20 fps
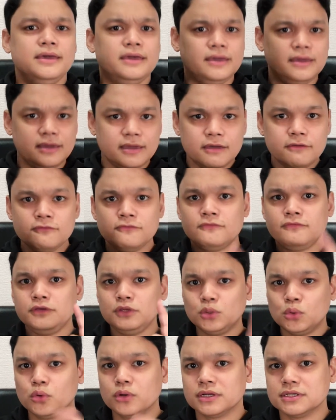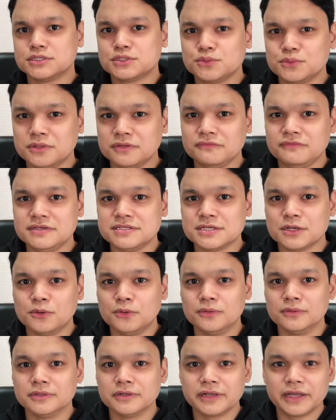If you're a student visa
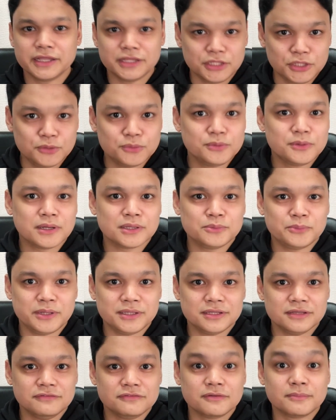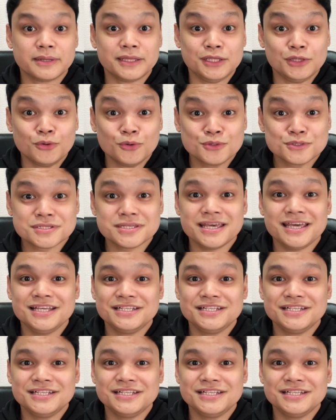holder and you graduated from a Yosei